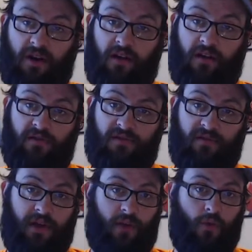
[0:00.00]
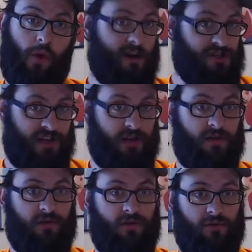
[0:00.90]
as like watching
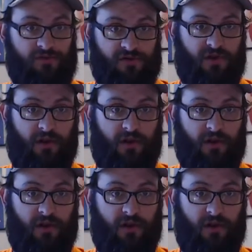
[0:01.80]
who's going to